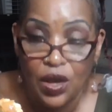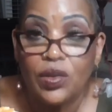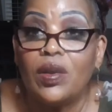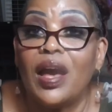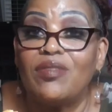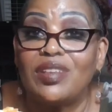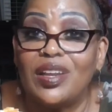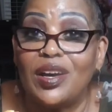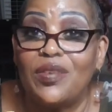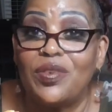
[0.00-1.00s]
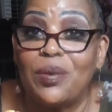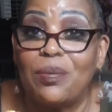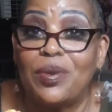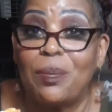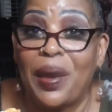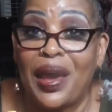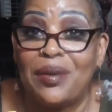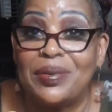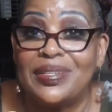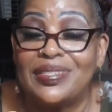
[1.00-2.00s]
you have to love your
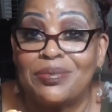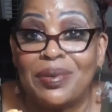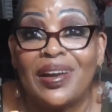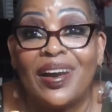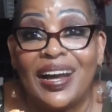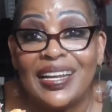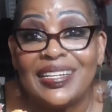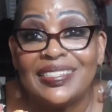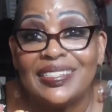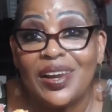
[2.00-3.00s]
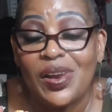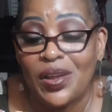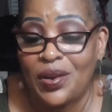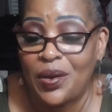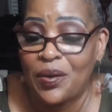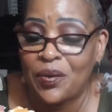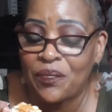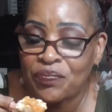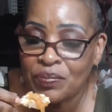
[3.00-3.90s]
parents regardless, you know,